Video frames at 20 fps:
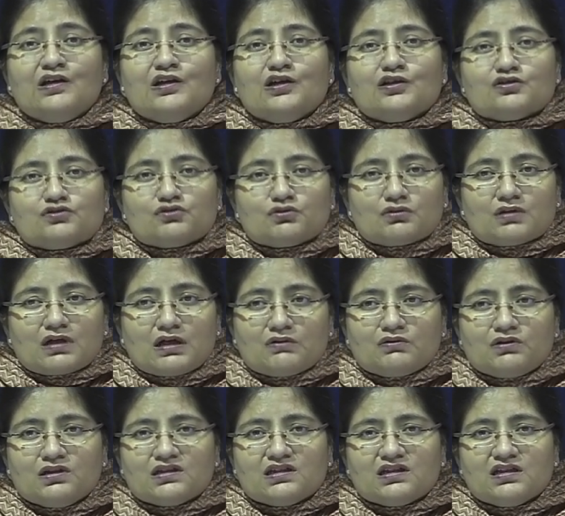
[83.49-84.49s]
So
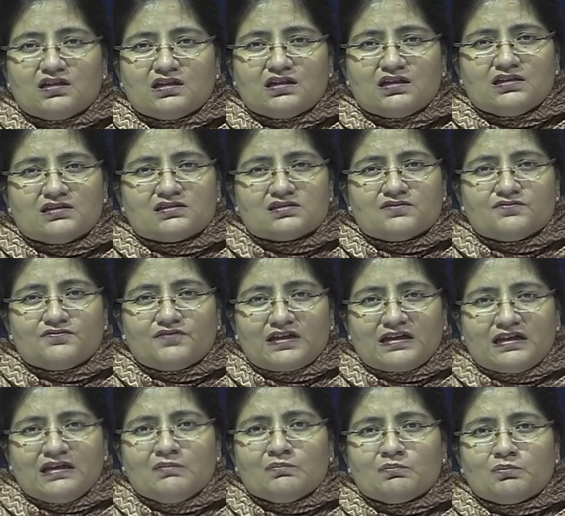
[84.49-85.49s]
grounded theory is a
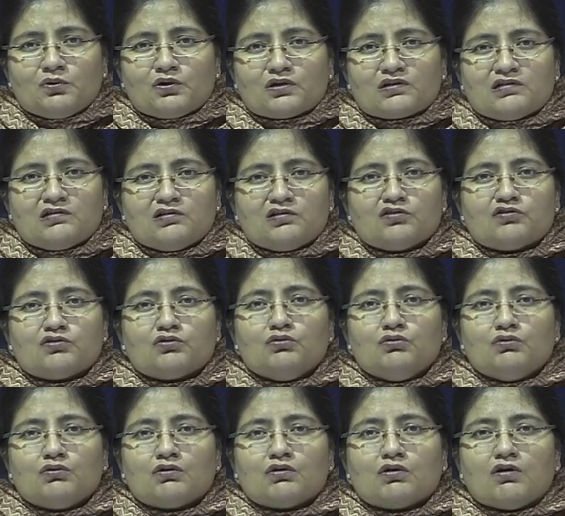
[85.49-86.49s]
very important
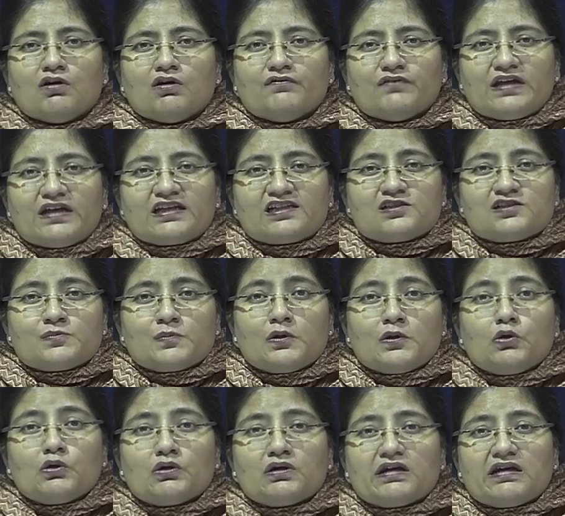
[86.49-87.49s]
tool of
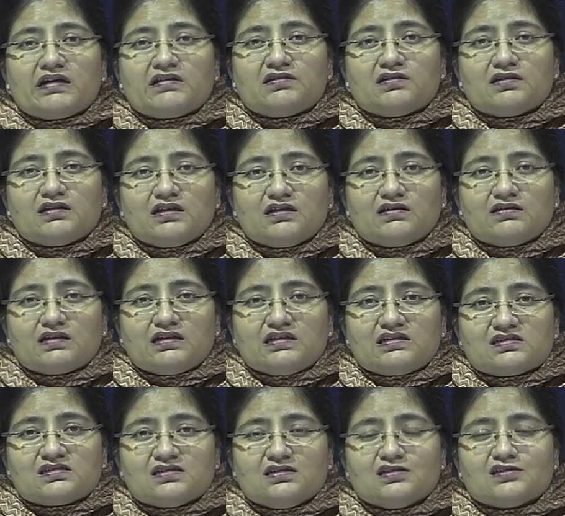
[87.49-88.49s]
exploratory
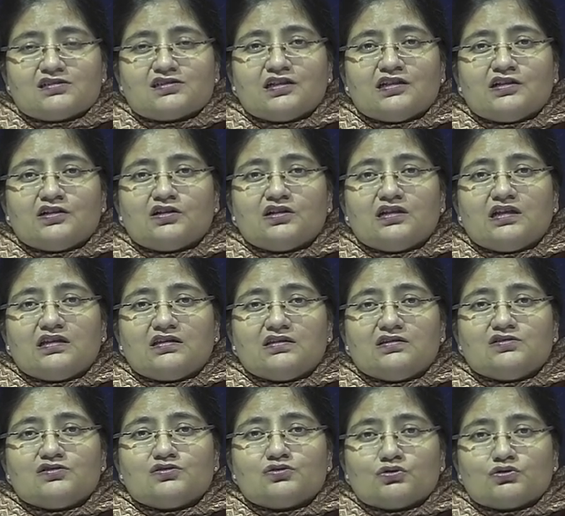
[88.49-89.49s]
research in the
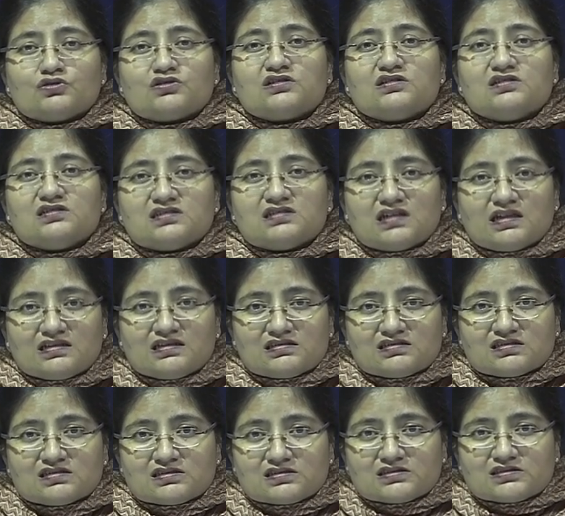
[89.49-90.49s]
social
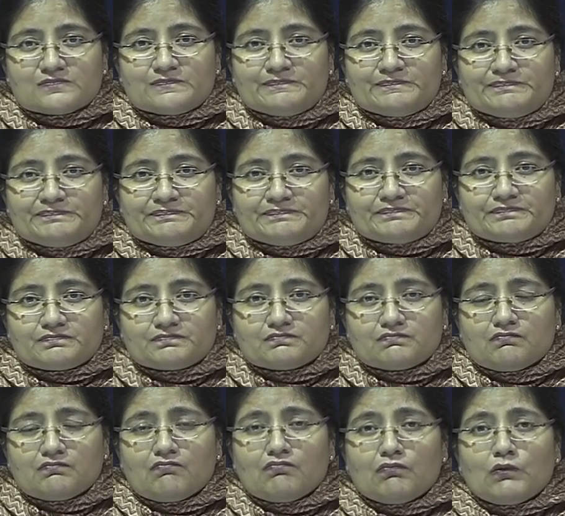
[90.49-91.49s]
sciences,
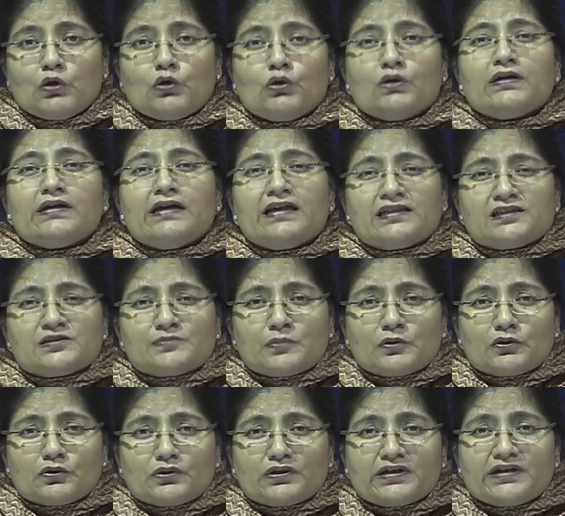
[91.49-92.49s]
or
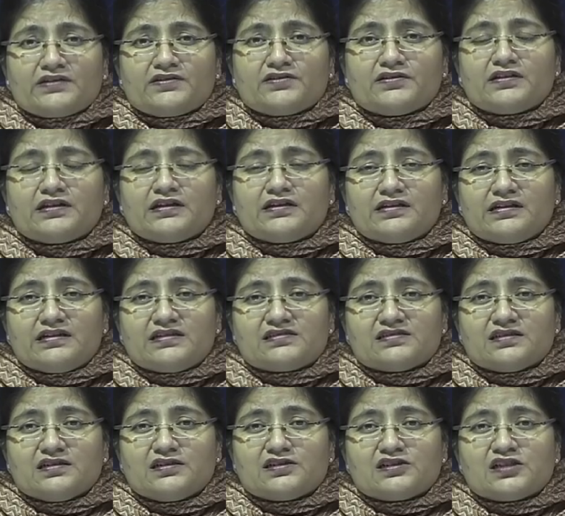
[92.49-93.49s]
exploratory
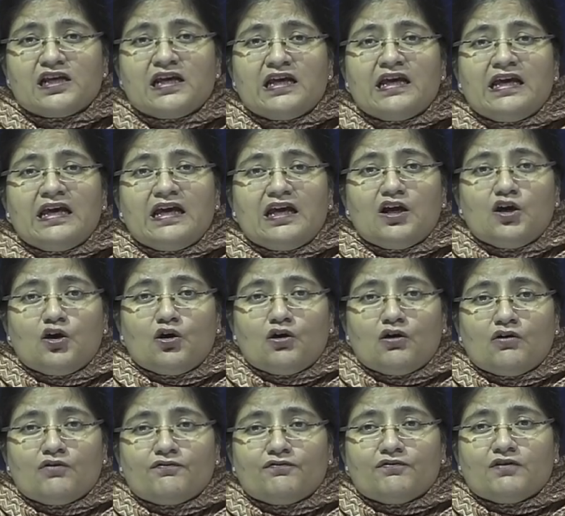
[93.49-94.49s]
research
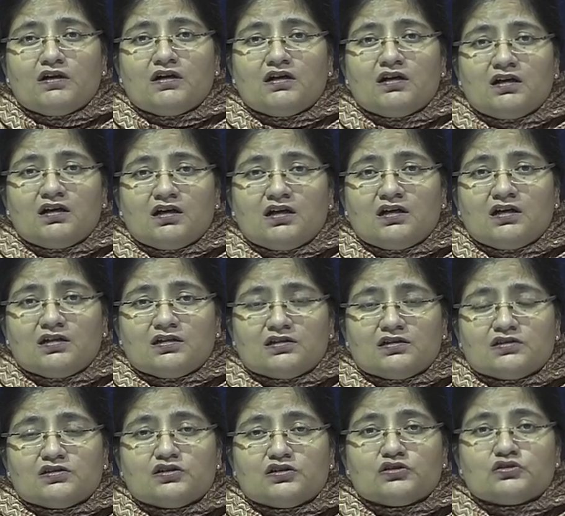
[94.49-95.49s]
of
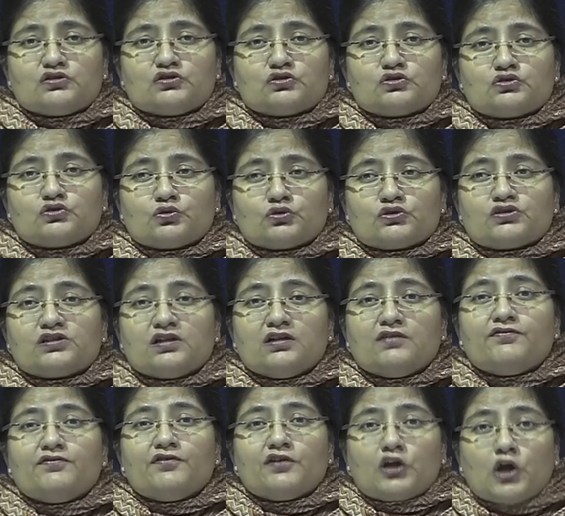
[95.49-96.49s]
social
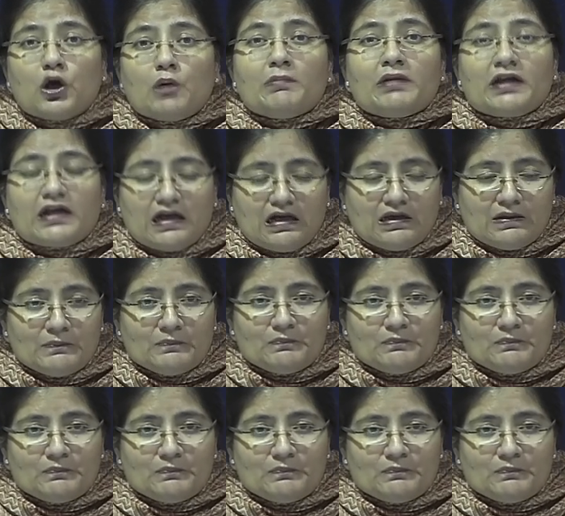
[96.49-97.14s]
phenomena.